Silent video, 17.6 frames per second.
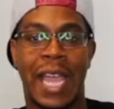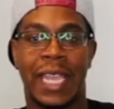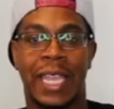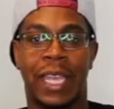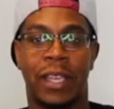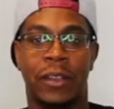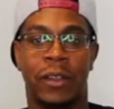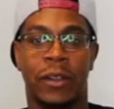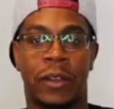
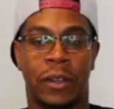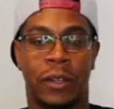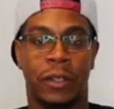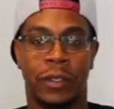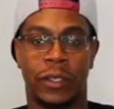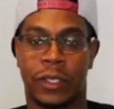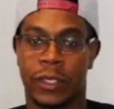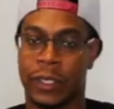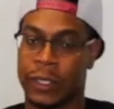get
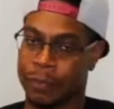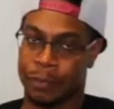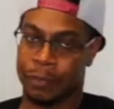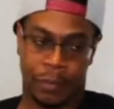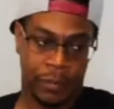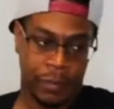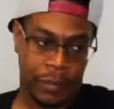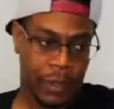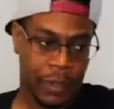girls?
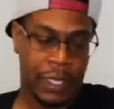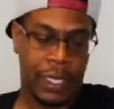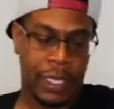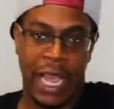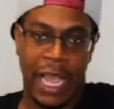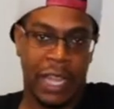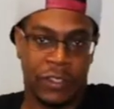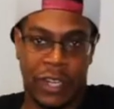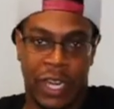The
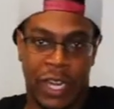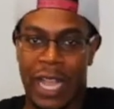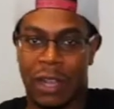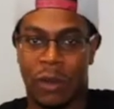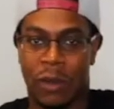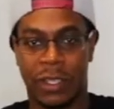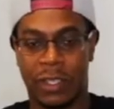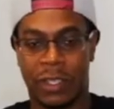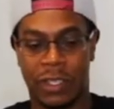answer to that
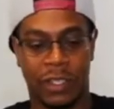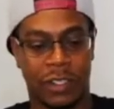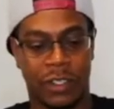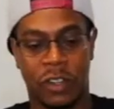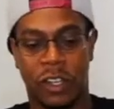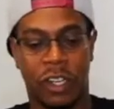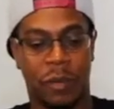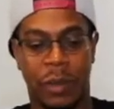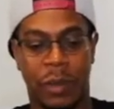question is going
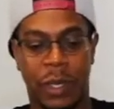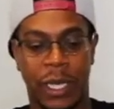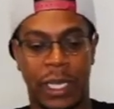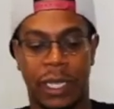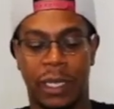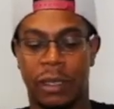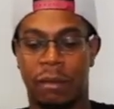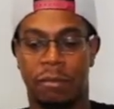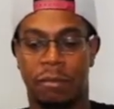to
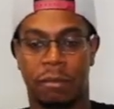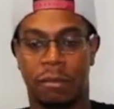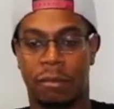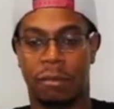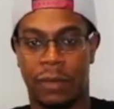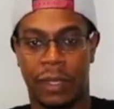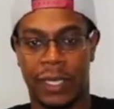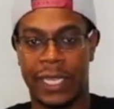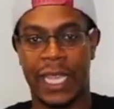be,
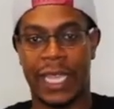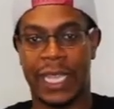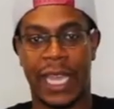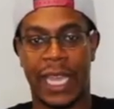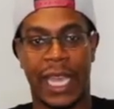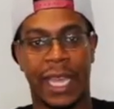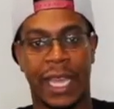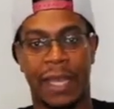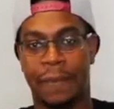they
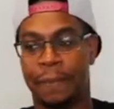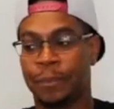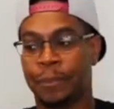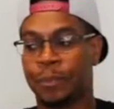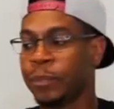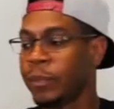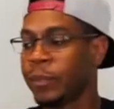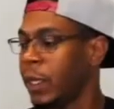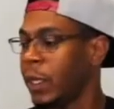can.
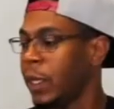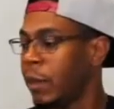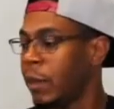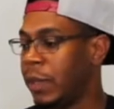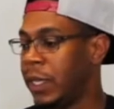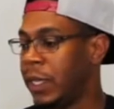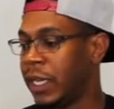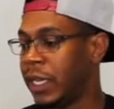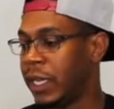
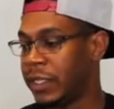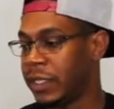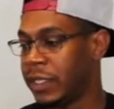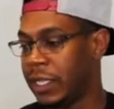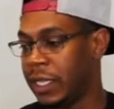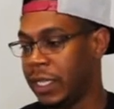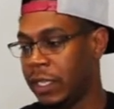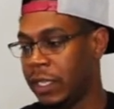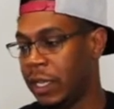Because
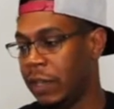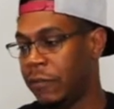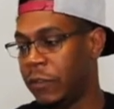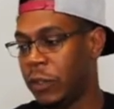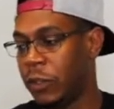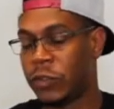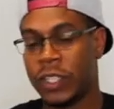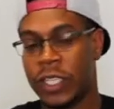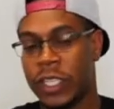if you
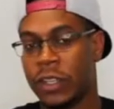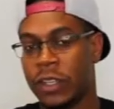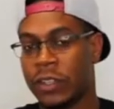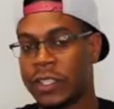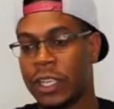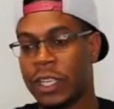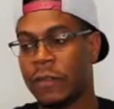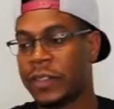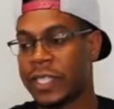see
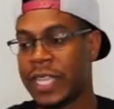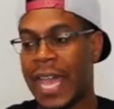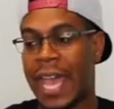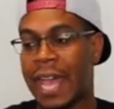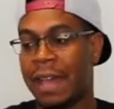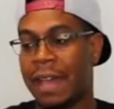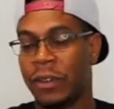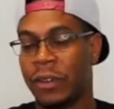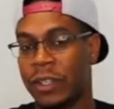yourself as
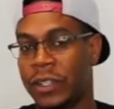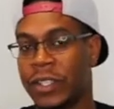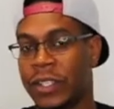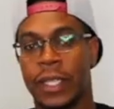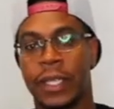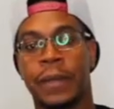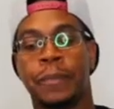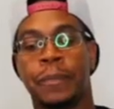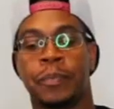average,
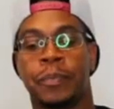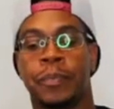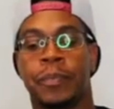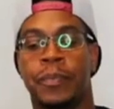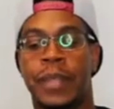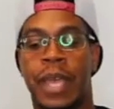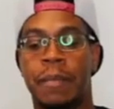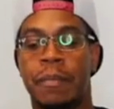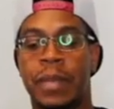
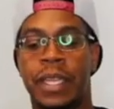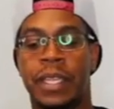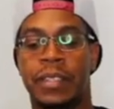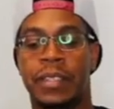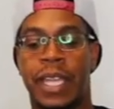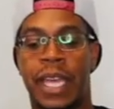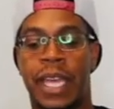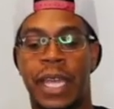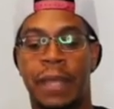that means
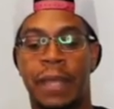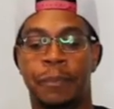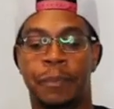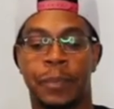that